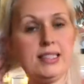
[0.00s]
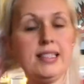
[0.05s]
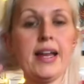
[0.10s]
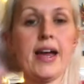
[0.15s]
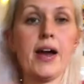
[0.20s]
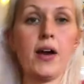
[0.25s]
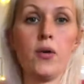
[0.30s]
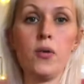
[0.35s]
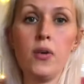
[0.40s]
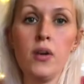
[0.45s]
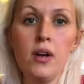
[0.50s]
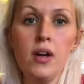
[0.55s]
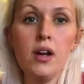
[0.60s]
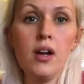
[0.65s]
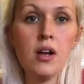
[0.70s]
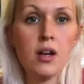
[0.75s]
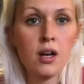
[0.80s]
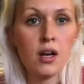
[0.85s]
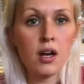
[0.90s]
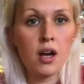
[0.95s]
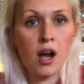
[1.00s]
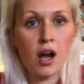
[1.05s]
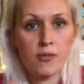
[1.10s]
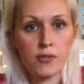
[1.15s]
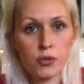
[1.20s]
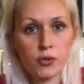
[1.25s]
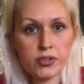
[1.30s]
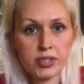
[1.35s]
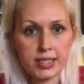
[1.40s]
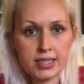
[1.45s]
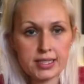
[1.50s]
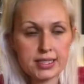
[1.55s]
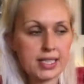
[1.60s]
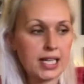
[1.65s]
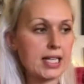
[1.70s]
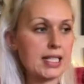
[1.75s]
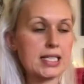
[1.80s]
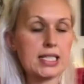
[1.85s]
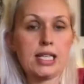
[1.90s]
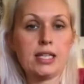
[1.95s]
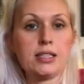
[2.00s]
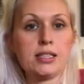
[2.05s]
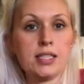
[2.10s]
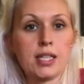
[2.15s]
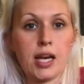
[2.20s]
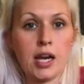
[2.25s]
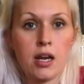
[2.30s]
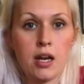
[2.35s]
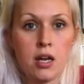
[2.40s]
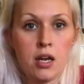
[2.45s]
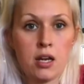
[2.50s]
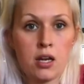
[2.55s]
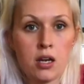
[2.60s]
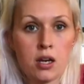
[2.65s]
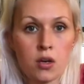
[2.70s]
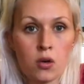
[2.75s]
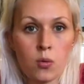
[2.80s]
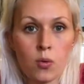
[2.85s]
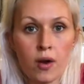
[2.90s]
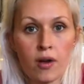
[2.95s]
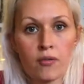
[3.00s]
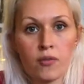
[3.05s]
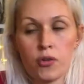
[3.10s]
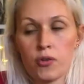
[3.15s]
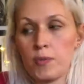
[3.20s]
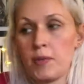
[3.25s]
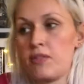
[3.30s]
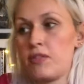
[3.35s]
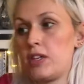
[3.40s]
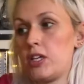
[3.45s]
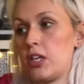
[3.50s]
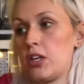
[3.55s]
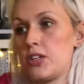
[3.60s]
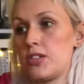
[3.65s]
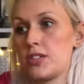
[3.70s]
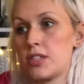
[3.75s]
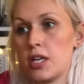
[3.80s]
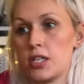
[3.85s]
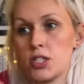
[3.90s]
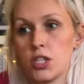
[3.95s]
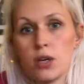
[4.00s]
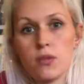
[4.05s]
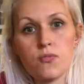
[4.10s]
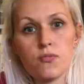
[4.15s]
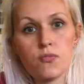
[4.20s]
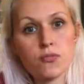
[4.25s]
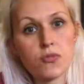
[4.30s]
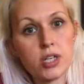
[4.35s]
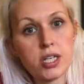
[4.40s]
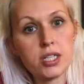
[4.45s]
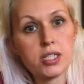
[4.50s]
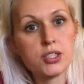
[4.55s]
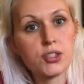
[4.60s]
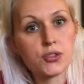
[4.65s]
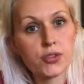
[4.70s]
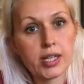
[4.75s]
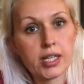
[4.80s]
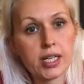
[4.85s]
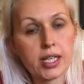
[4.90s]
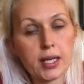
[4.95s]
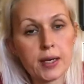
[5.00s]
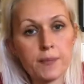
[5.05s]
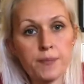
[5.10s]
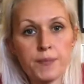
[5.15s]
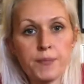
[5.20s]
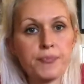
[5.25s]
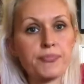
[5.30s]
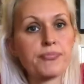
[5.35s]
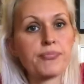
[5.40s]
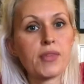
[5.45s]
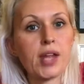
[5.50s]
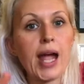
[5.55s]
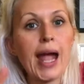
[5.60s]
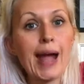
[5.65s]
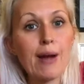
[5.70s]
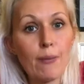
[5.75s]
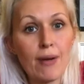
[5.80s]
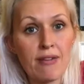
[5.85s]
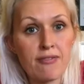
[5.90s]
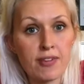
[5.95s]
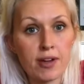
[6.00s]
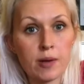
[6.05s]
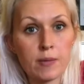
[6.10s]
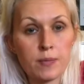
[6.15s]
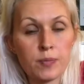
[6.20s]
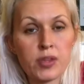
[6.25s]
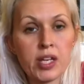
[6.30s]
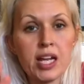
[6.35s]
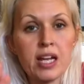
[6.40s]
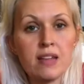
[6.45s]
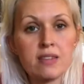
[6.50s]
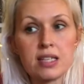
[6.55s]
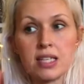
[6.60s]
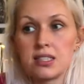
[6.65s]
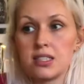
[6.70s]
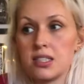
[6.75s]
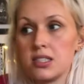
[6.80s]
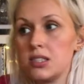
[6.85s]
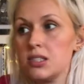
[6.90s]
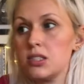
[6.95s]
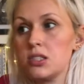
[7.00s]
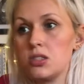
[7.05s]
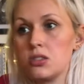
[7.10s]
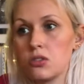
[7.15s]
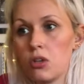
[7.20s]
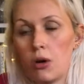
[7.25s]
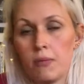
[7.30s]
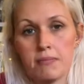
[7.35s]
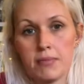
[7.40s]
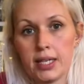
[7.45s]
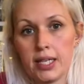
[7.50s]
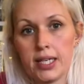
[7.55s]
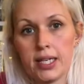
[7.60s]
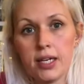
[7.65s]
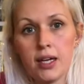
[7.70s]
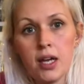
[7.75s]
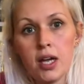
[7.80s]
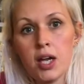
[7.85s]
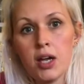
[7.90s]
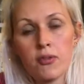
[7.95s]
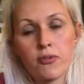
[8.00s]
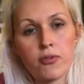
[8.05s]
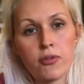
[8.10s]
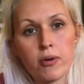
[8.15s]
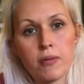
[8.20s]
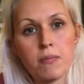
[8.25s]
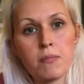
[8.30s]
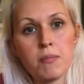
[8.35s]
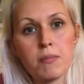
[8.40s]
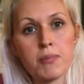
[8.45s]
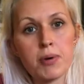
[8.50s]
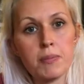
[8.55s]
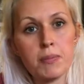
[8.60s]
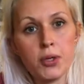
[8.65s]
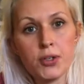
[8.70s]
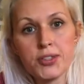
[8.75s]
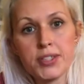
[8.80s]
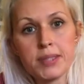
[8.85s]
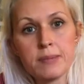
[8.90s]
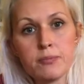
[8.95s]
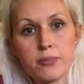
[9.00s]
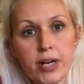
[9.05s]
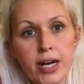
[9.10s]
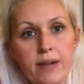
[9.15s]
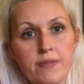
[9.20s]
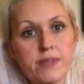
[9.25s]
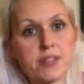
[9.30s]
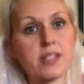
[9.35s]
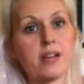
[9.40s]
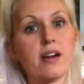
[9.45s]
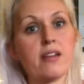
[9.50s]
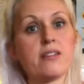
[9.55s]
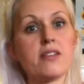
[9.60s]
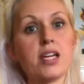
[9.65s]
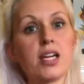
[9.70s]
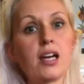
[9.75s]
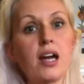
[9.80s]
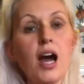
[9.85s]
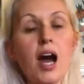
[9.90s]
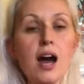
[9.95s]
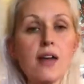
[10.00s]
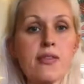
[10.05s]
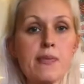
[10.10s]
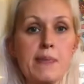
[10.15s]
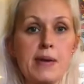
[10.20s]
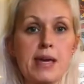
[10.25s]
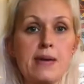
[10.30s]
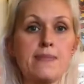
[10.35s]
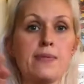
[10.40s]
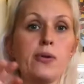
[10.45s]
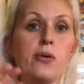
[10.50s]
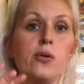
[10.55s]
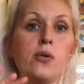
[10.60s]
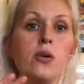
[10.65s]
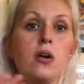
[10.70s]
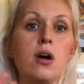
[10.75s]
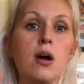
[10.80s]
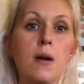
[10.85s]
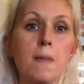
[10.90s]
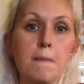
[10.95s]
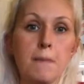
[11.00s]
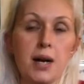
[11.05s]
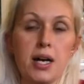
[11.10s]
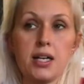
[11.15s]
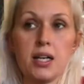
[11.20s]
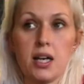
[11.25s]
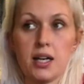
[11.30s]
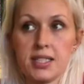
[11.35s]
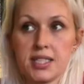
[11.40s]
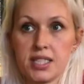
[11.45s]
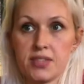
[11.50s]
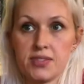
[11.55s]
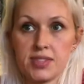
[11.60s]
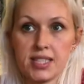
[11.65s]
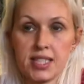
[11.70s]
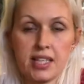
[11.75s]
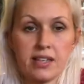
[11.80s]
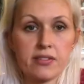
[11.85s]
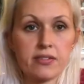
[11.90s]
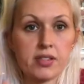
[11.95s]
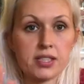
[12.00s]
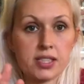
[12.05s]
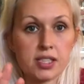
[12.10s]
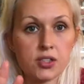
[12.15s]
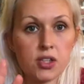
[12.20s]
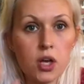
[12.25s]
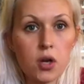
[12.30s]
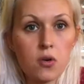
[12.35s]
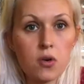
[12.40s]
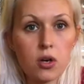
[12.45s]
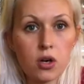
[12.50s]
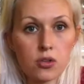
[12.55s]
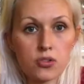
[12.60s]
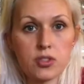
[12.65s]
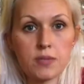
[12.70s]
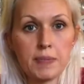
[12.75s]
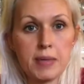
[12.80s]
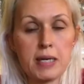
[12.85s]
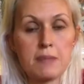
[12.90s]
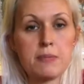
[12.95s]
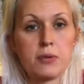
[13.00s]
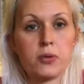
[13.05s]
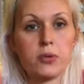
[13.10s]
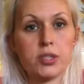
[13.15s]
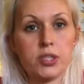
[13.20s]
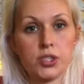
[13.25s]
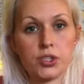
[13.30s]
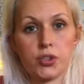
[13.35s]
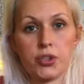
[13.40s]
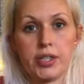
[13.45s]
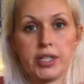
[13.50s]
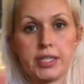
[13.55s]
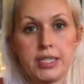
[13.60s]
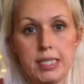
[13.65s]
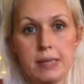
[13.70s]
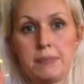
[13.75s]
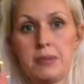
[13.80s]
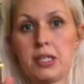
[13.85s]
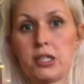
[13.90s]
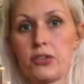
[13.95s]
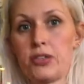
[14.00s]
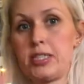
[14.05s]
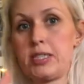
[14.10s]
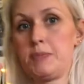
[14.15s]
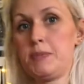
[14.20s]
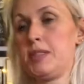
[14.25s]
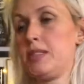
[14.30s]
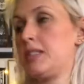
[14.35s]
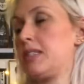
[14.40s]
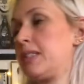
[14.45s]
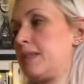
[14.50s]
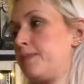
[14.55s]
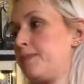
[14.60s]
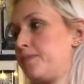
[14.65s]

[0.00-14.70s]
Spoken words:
Now, I've already stated in quite a few of my videos that I don't really drink. However, that doesn't stop me from promoting brands that I think other people might like to give as a gift, because I know lots of people enjoy a tipple at Christmas.